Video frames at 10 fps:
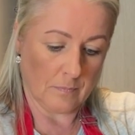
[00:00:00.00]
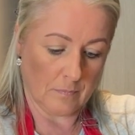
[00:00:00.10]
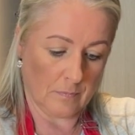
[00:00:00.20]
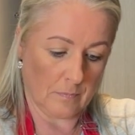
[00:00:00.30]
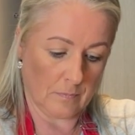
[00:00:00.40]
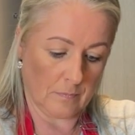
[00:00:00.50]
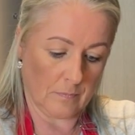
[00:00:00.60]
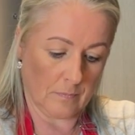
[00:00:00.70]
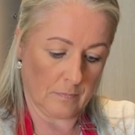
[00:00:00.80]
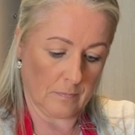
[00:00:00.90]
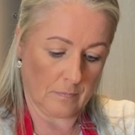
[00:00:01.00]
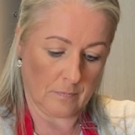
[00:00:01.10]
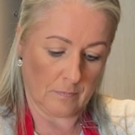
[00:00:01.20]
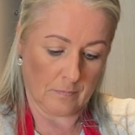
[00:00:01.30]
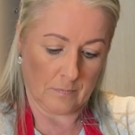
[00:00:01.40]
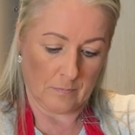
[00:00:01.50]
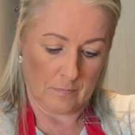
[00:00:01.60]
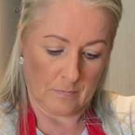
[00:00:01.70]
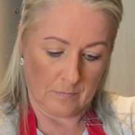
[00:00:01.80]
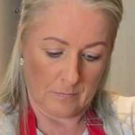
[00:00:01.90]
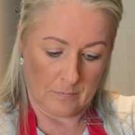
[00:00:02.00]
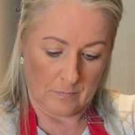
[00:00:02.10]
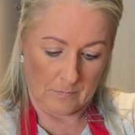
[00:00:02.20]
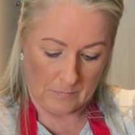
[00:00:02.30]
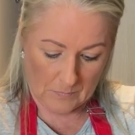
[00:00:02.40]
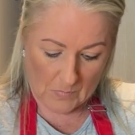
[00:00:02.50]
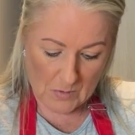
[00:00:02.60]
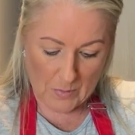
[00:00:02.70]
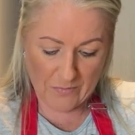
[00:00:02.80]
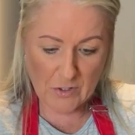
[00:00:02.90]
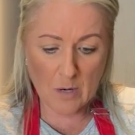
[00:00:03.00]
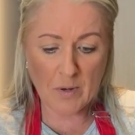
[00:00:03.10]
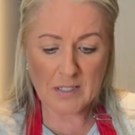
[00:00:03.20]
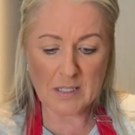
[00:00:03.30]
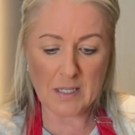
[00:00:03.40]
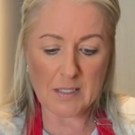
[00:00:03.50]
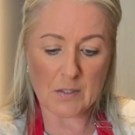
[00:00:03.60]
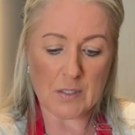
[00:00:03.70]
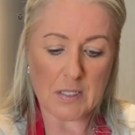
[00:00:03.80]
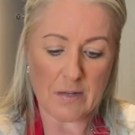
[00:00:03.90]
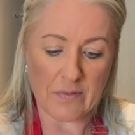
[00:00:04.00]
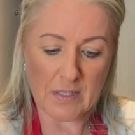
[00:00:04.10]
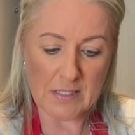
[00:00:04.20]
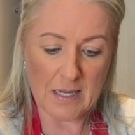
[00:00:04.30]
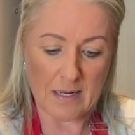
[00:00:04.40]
We're good. Get on as many of these as we can.